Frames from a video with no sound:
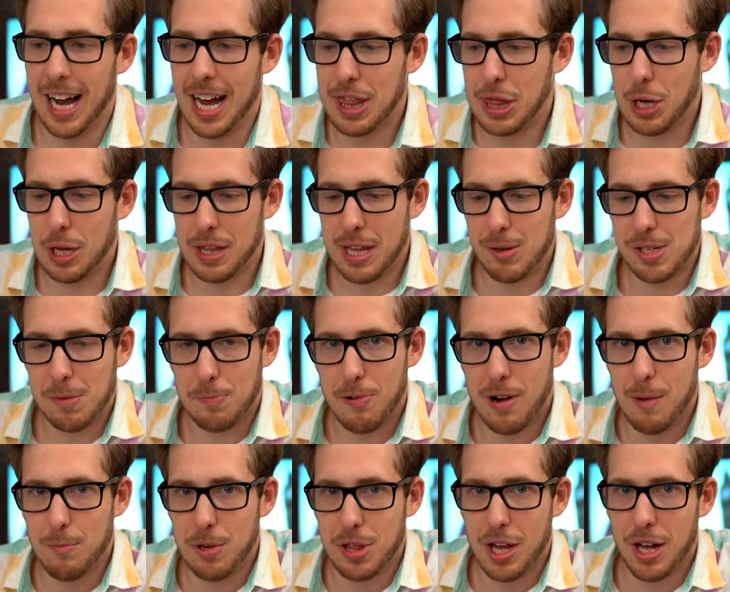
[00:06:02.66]
I thought that was a
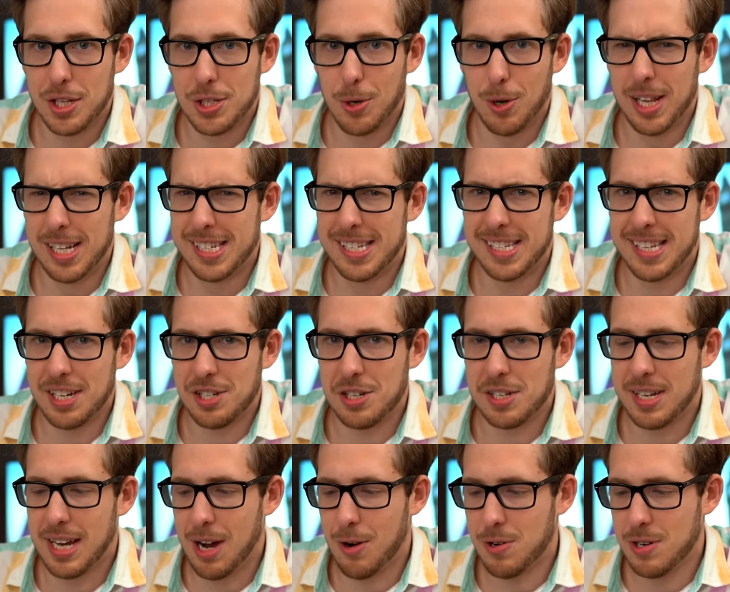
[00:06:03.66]
problem with all toilets. Is that
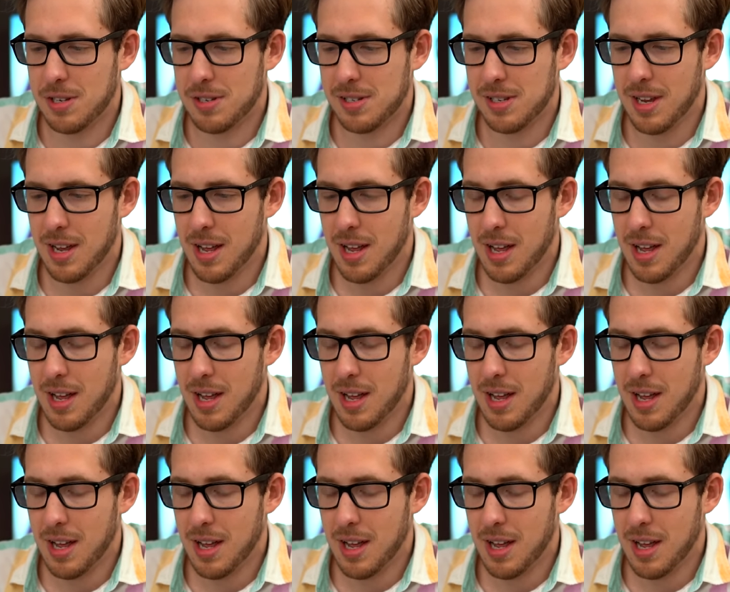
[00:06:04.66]
just ours?